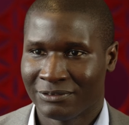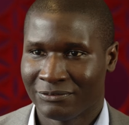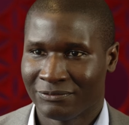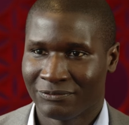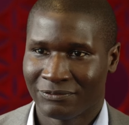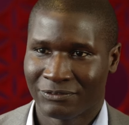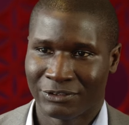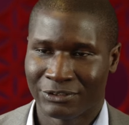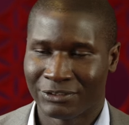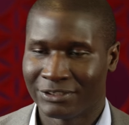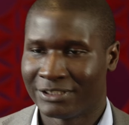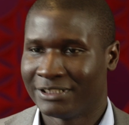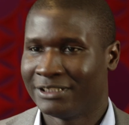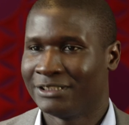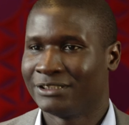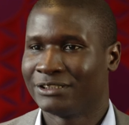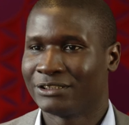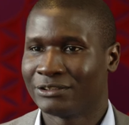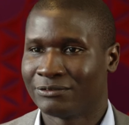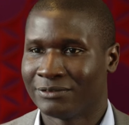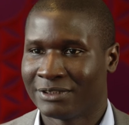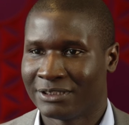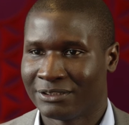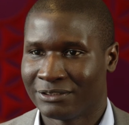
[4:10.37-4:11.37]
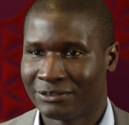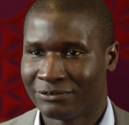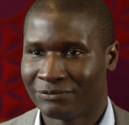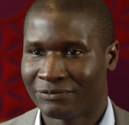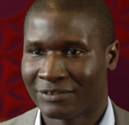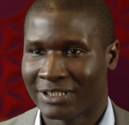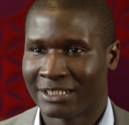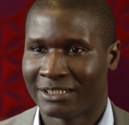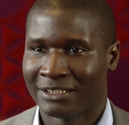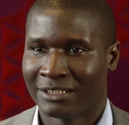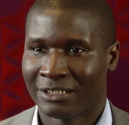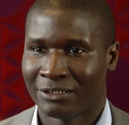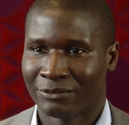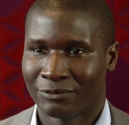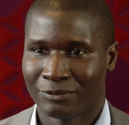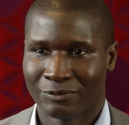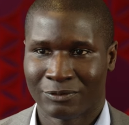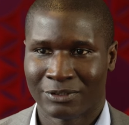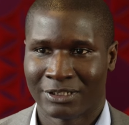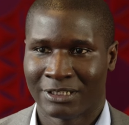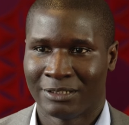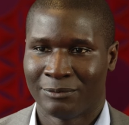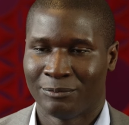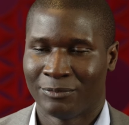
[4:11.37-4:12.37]
further into it to find out
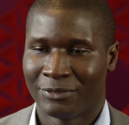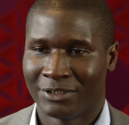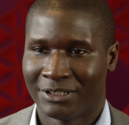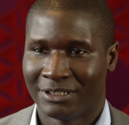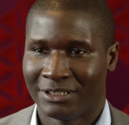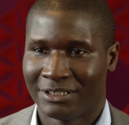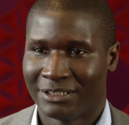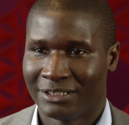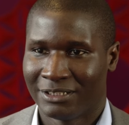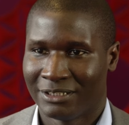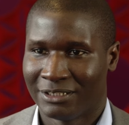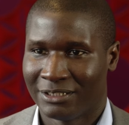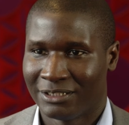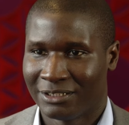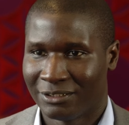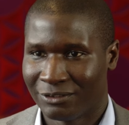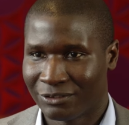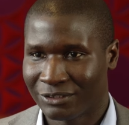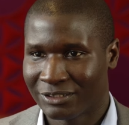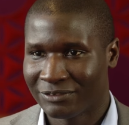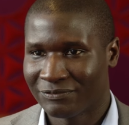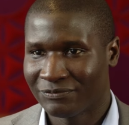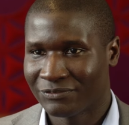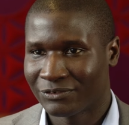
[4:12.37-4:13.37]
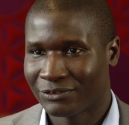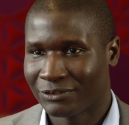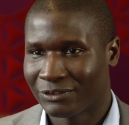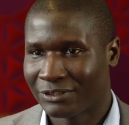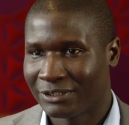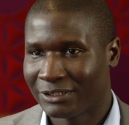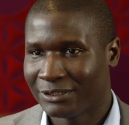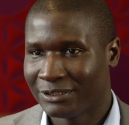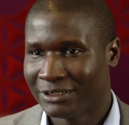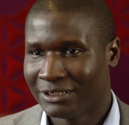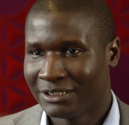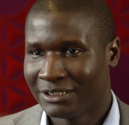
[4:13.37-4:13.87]
what I'm looking for?